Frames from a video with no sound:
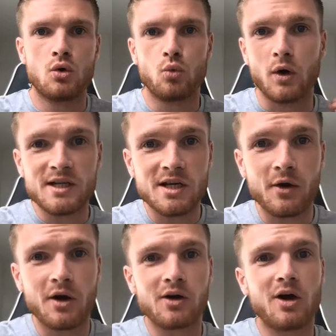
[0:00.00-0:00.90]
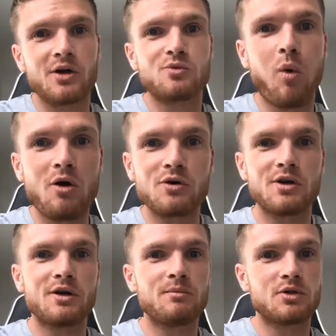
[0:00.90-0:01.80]
What is going on, guys?
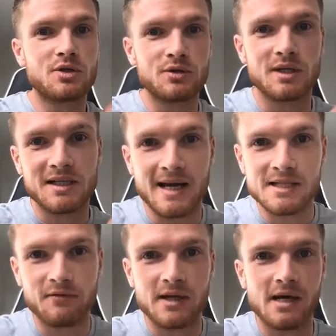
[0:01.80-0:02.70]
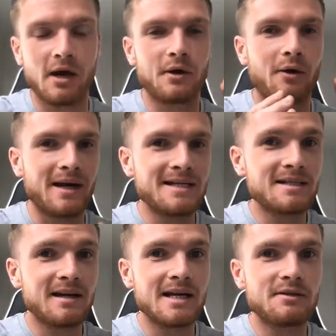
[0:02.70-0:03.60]
Welcome to today's video. Now in
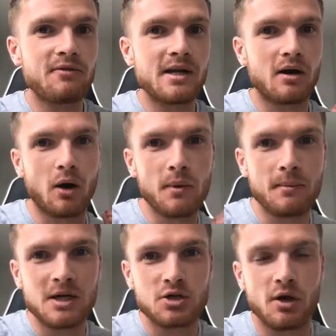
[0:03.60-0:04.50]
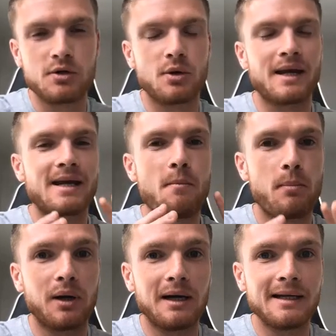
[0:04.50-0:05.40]
today's video I'm going to be showing you a
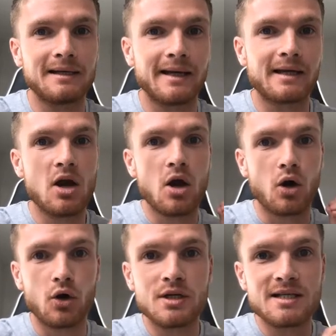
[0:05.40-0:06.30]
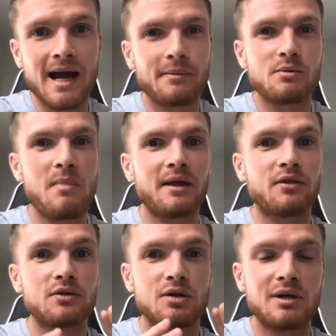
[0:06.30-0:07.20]
completely untapped
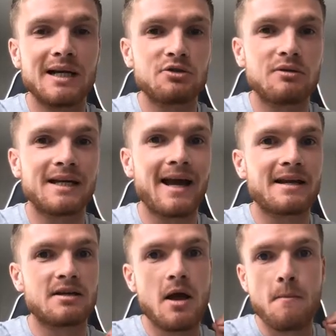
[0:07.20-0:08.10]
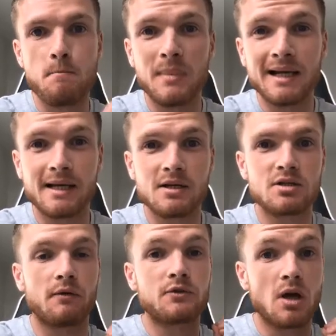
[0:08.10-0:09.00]
method to literally get millions
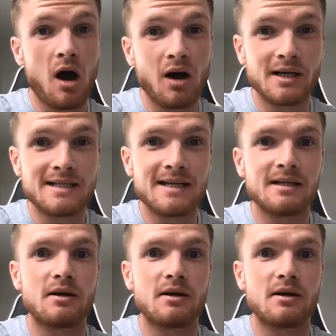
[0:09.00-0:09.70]
of targeted